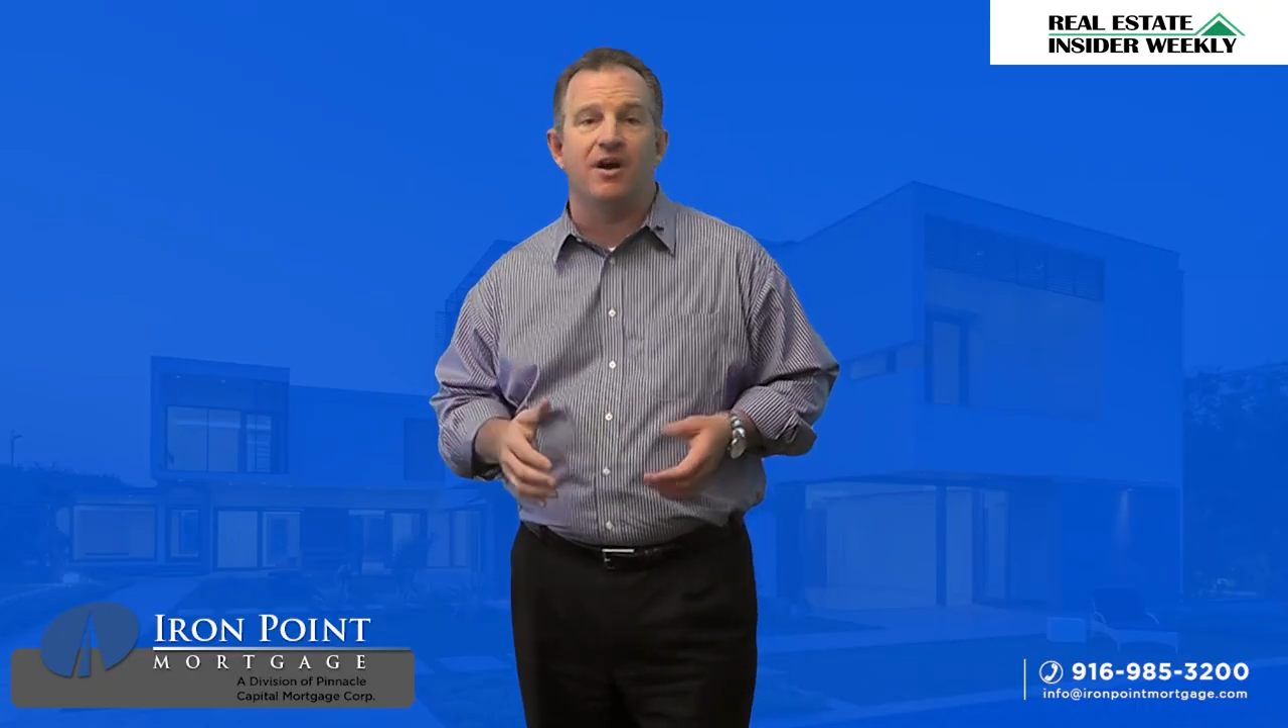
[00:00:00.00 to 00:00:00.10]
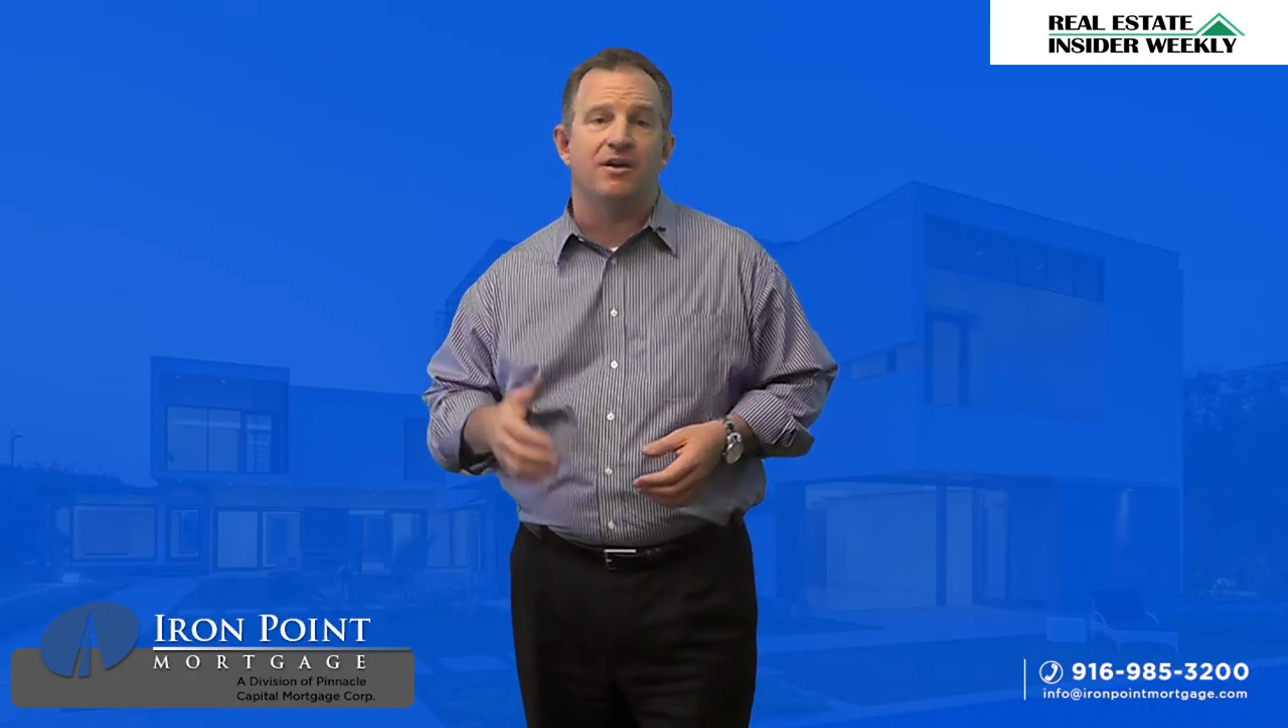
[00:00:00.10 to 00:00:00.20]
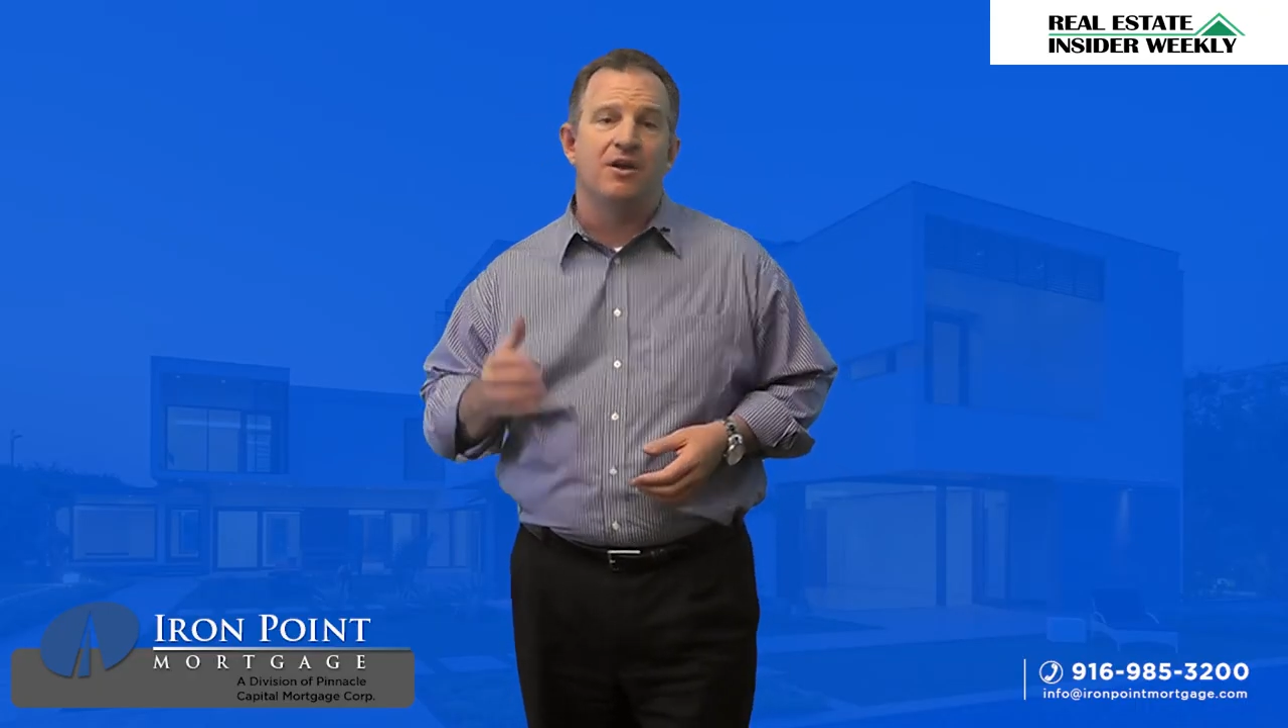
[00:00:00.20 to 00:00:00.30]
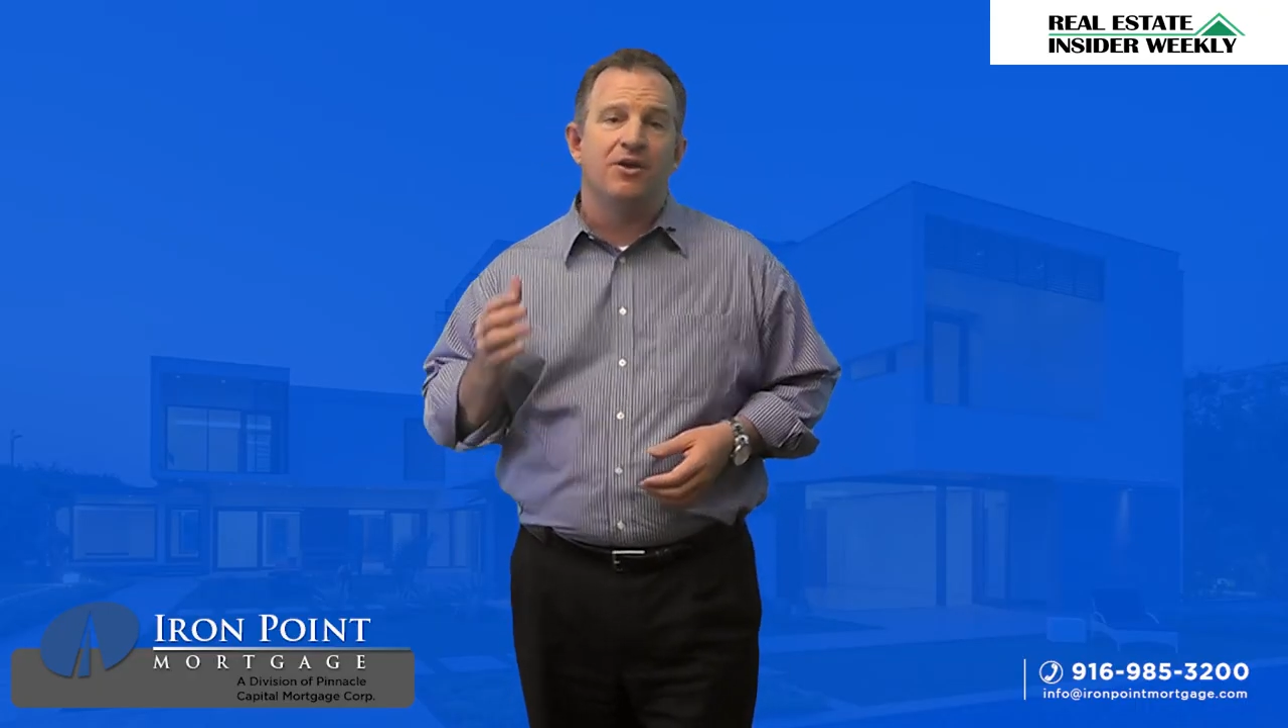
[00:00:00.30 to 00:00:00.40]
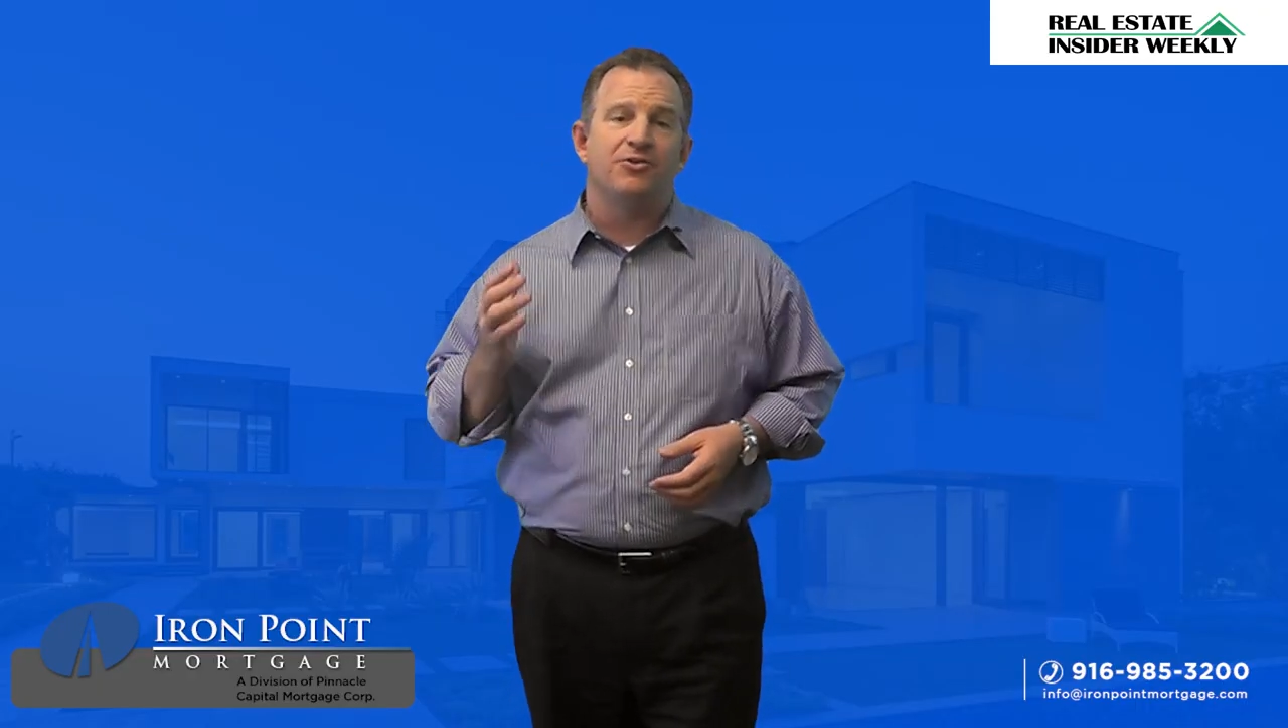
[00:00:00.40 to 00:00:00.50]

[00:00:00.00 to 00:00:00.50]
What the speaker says: are.